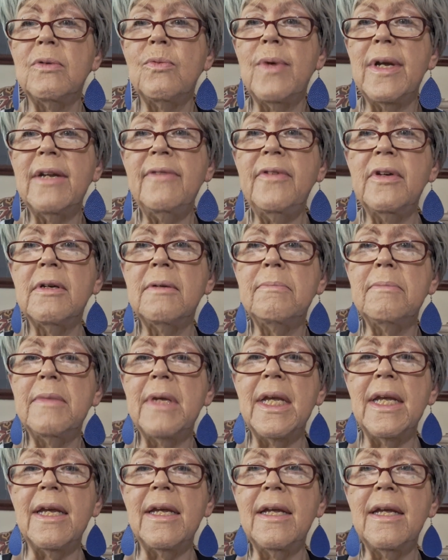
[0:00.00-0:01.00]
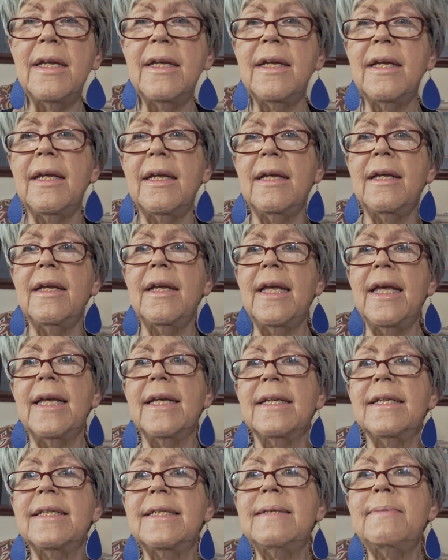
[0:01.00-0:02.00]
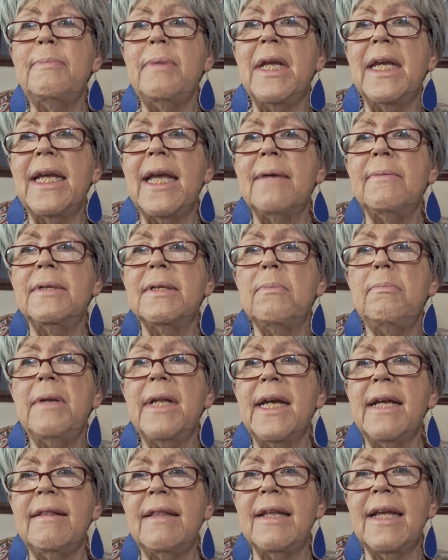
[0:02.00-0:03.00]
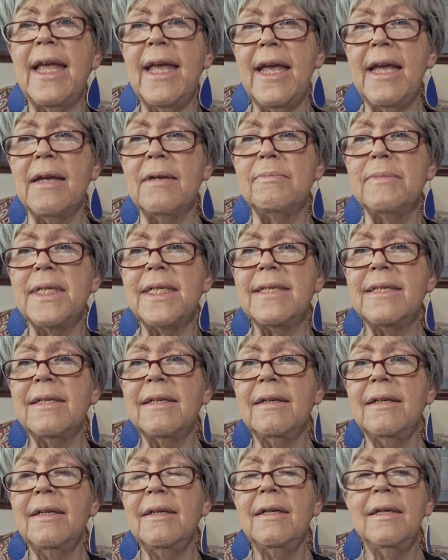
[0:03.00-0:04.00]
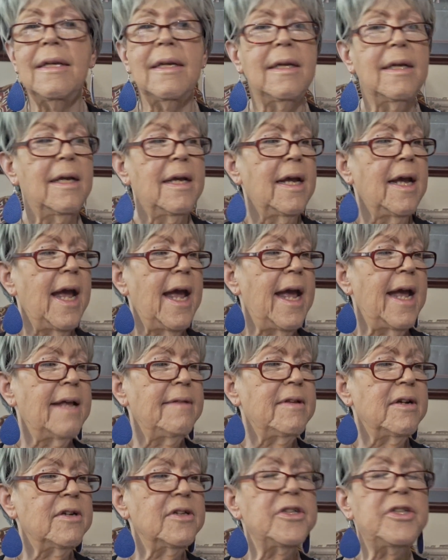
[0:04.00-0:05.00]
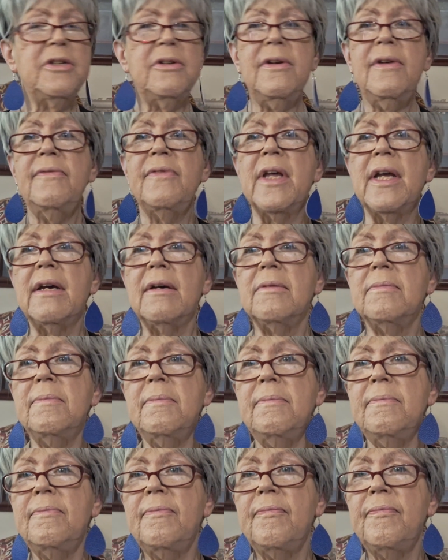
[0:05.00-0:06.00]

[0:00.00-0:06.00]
and one of them is being able to play the games. And there are two of them,